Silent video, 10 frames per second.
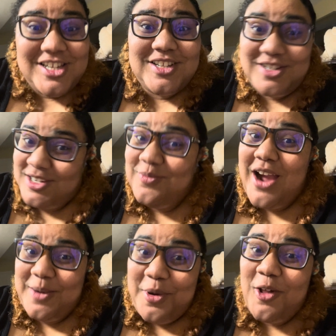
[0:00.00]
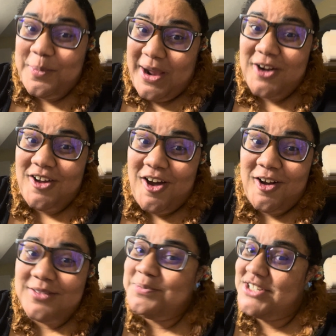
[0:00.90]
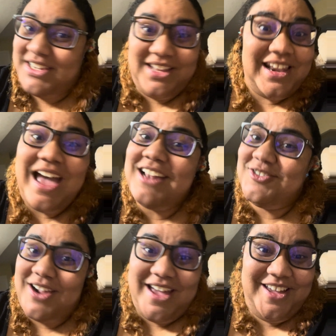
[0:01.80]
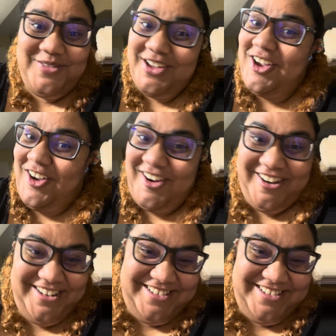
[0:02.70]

She can ride a polar bear dog, but she cannot drive a car.